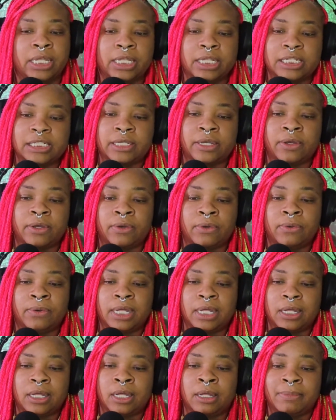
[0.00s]
So,
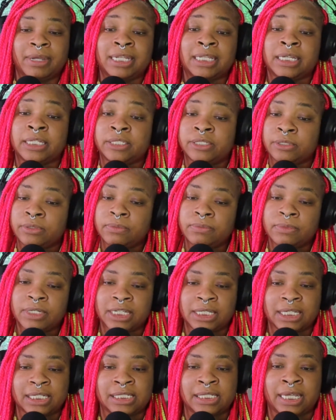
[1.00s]
and I do
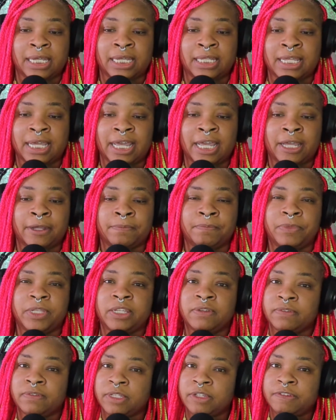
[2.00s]
want to say that
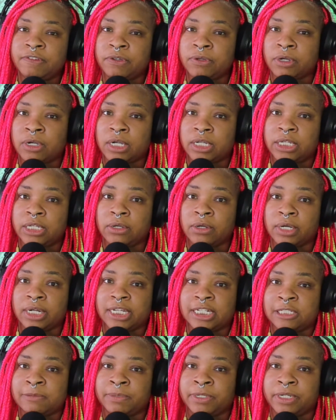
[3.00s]
even if you already are
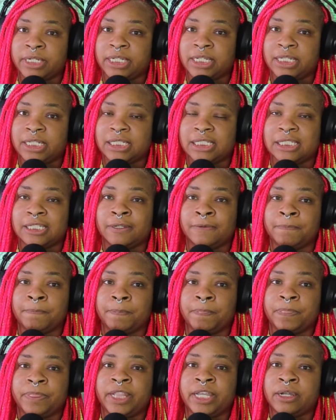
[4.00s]
experienced,
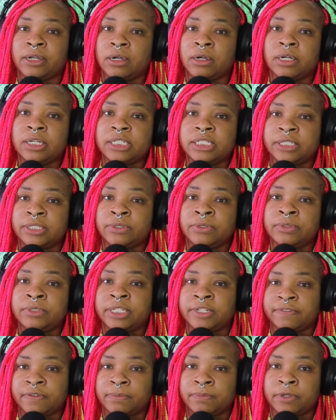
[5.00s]
there are still
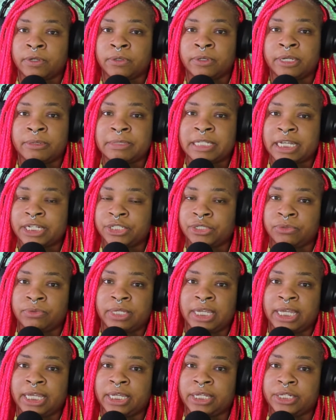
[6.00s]
different programs that you
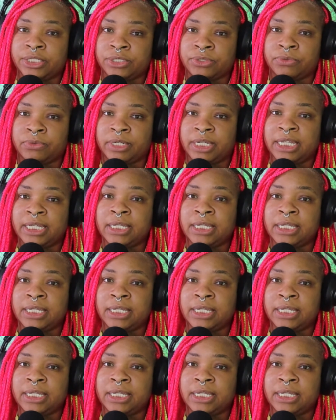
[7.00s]
can join